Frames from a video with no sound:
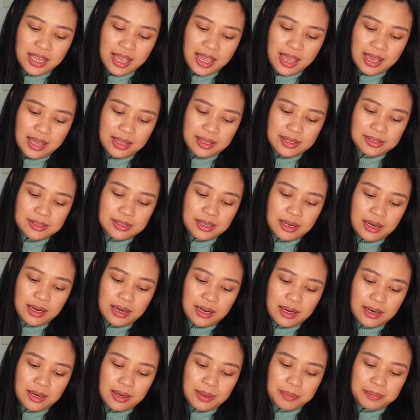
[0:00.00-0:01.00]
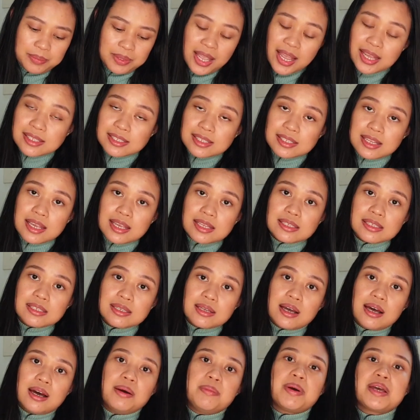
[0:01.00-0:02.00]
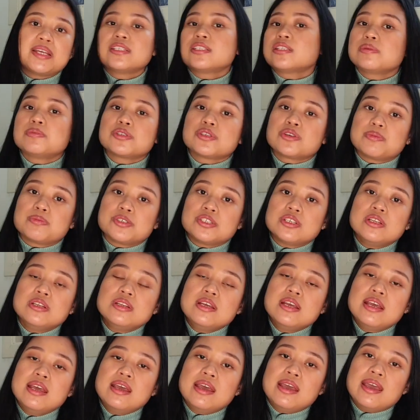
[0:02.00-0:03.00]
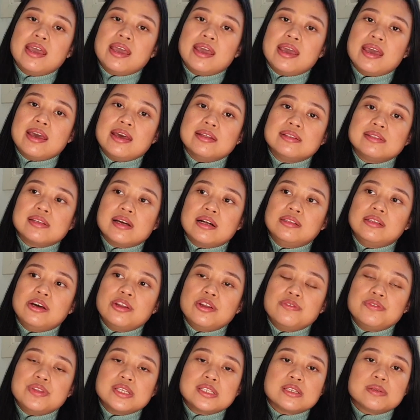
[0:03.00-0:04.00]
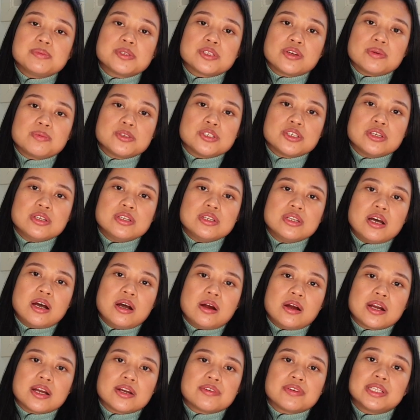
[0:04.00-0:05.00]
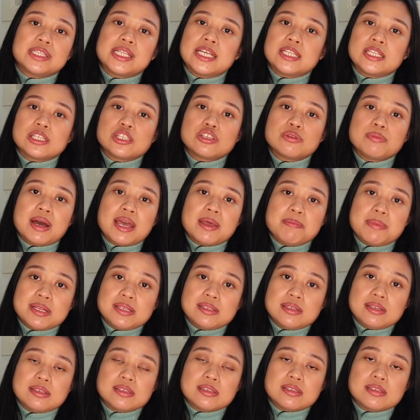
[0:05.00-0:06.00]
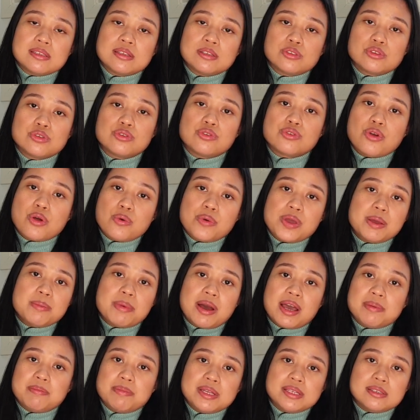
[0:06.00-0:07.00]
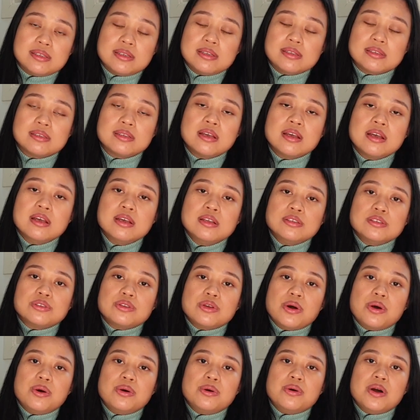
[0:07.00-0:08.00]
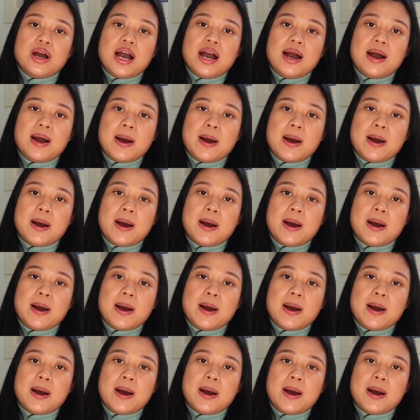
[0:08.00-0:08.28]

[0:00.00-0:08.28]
And next is my subscription. And a lot of these subscription are related to my business, to growing my business. So